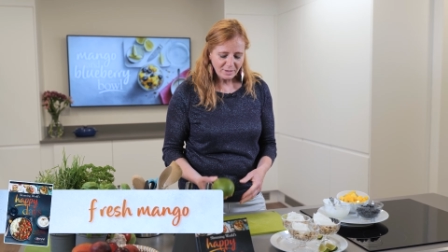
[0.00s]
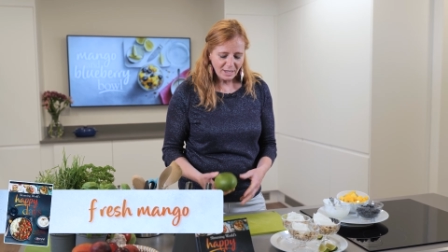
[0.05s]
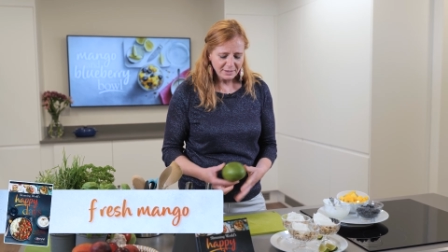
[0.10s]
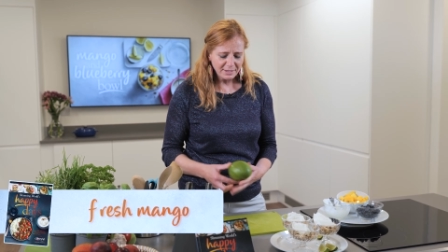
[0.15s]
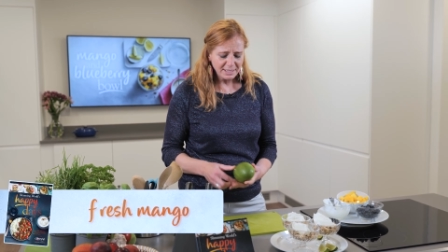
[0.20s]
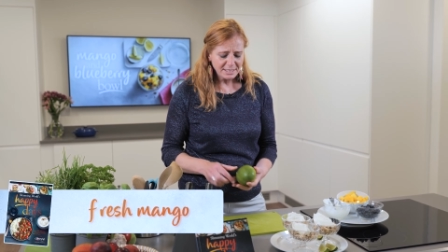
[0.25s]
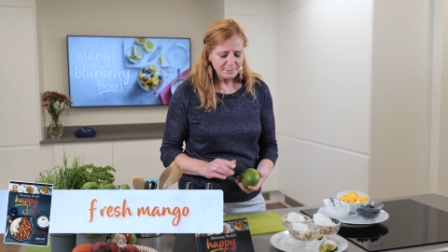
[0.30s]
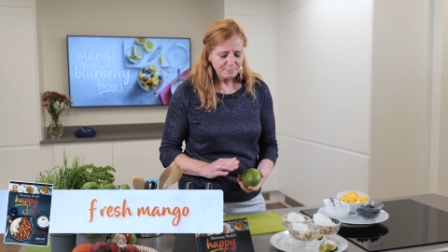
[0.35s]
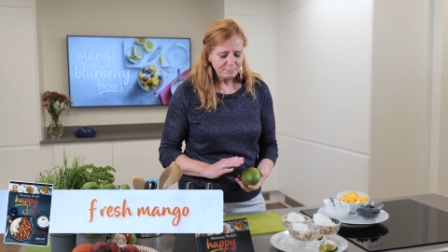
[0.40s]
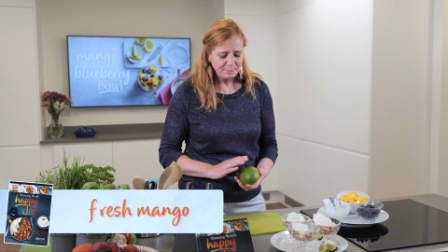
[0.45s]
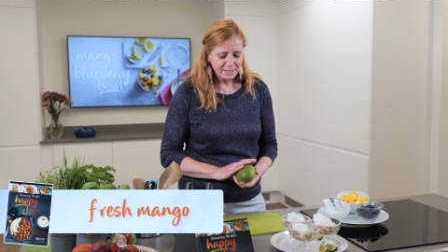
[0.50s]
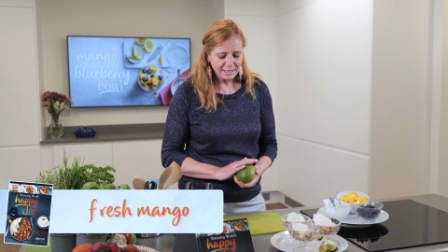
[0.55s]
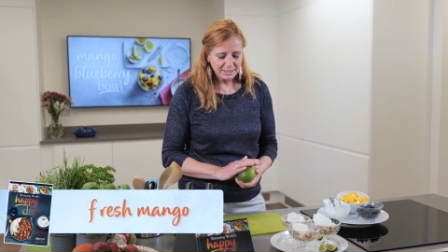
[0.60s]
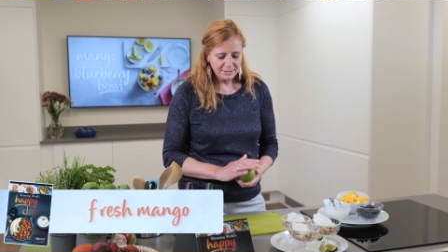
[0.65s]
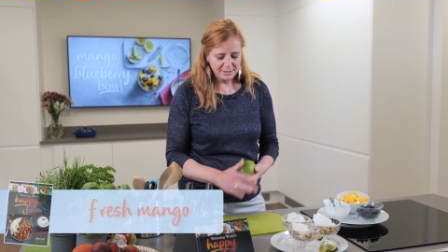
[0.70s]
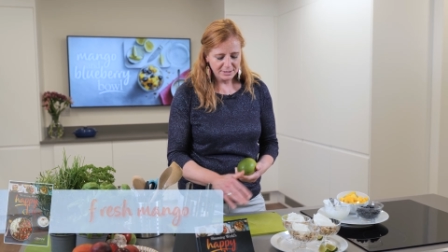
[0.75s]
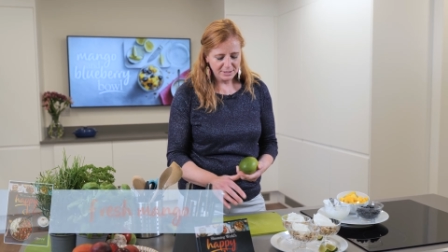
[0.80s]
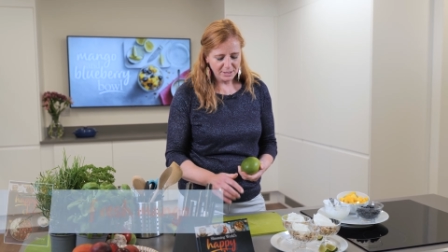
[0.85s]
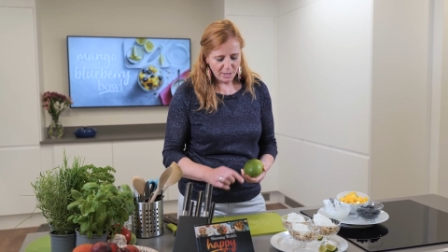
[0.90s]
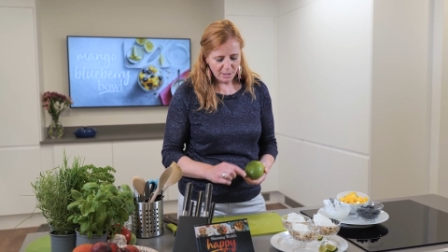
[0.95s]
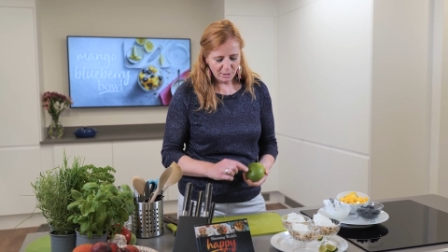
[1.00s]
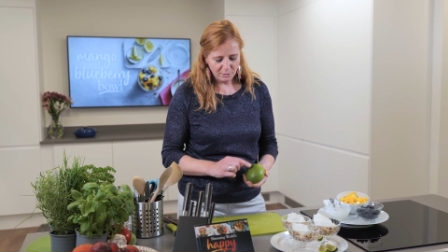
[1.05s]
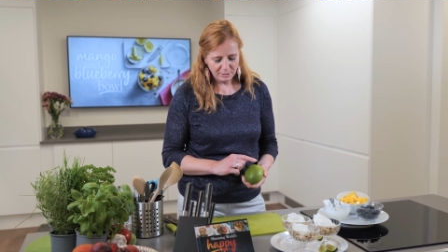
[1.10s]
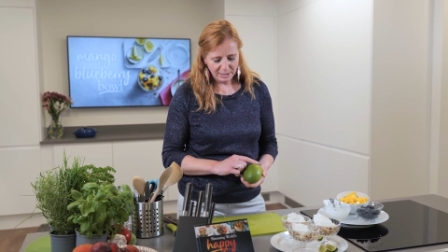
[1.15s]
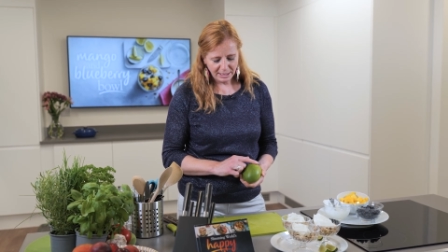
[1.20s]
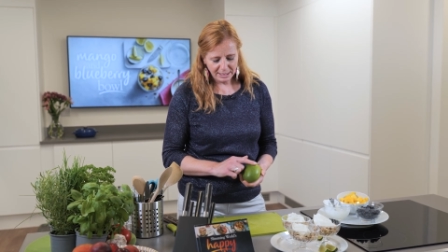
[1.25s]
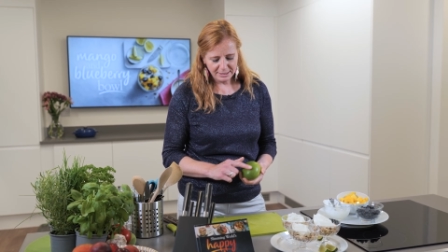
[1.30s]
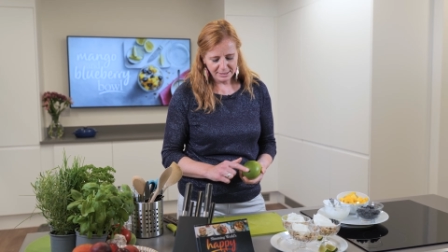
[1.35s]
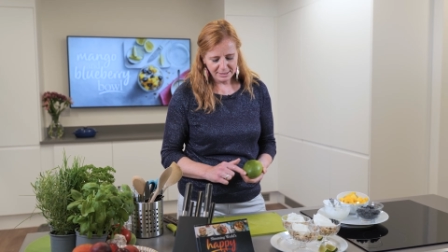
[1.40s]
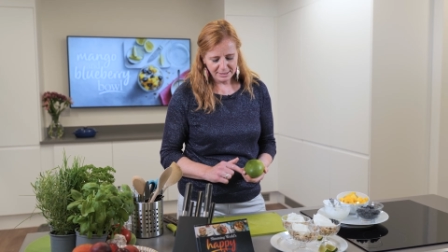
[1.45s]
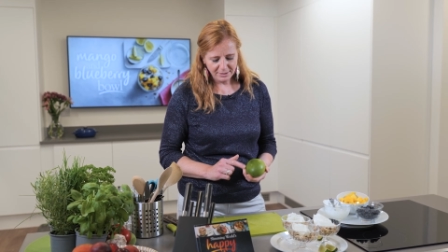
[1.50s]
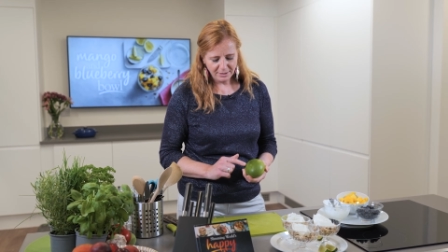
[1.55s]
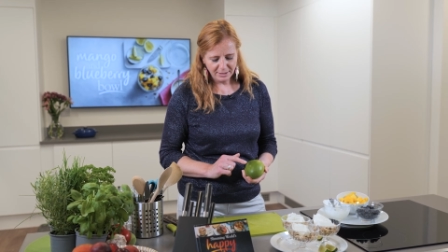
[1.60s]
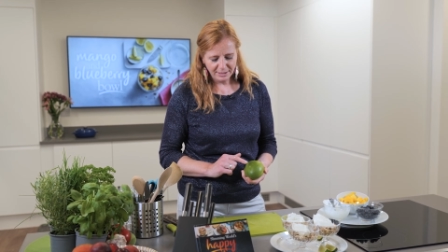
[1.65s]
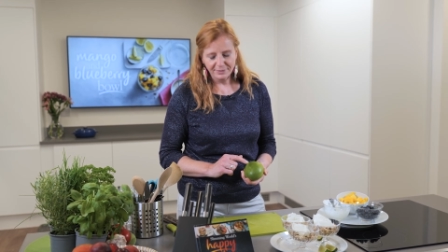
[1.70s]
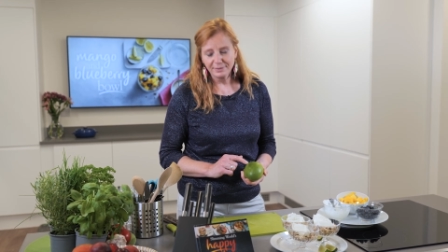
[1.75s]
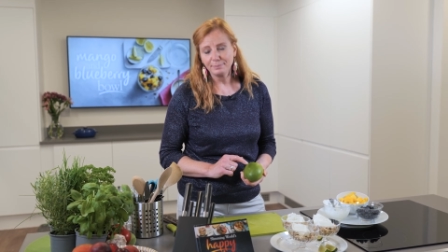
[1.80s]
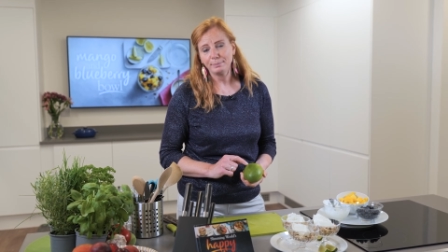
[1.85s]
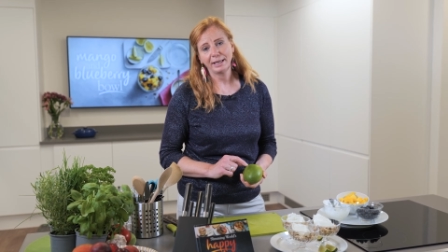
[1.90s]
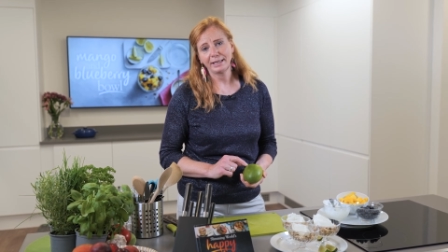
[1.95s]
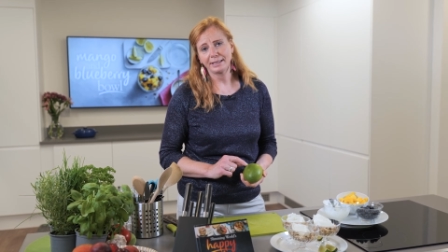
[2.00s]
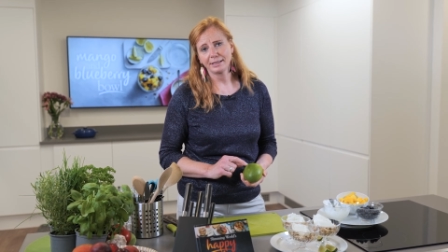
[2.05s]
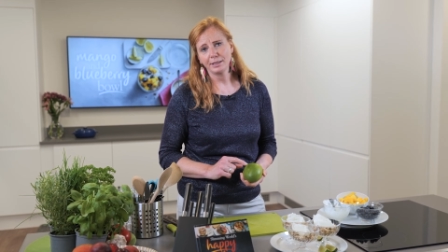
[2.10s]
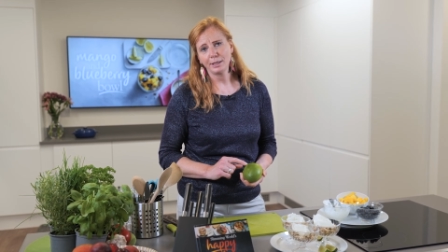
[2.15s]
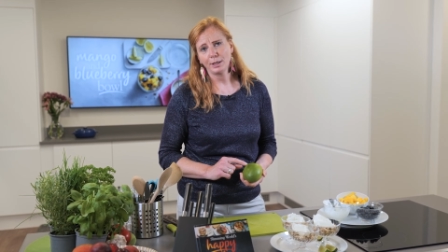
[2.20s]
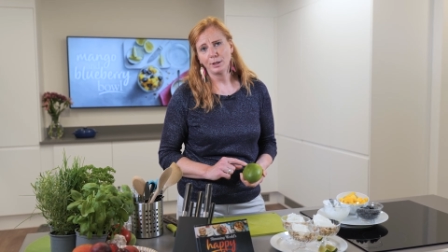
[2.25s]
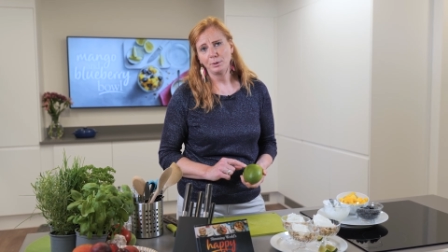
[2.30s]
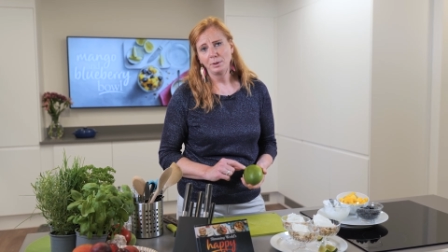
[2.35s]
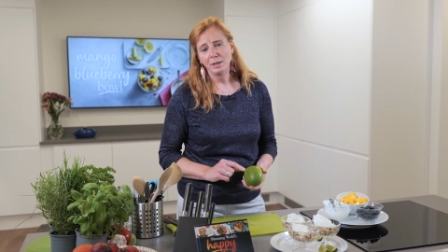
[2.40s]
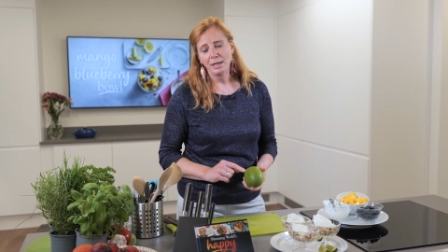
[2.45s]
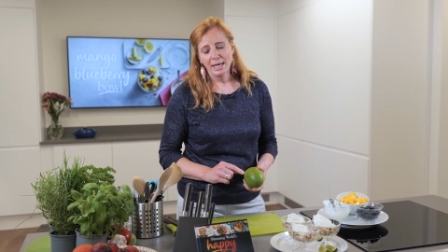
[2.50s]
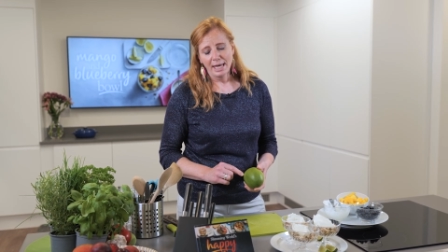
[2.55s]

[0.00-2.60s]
There's a big stone inside the mango,